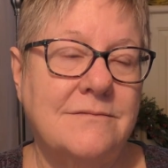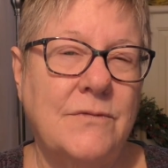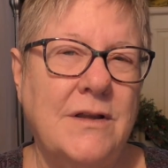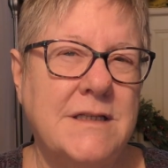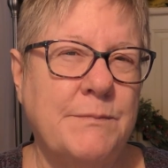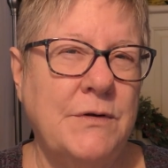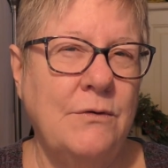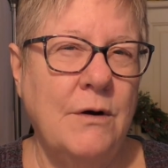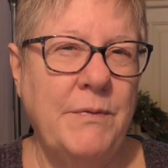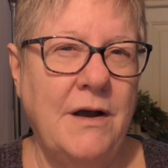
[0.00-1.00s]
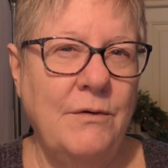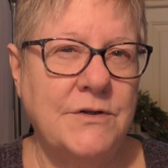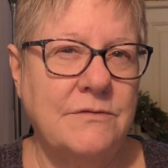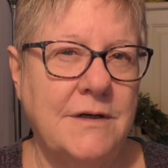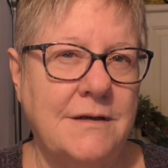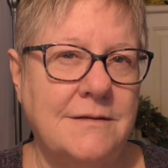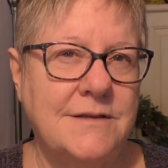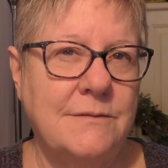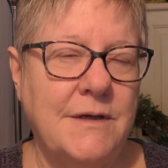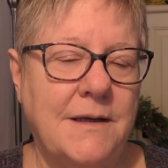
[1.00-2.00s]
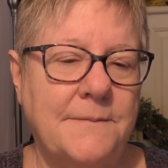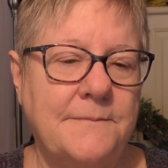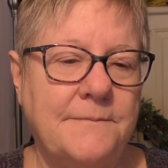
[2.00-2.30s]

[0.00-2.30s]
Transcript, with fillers: well, it's pure poetry to me.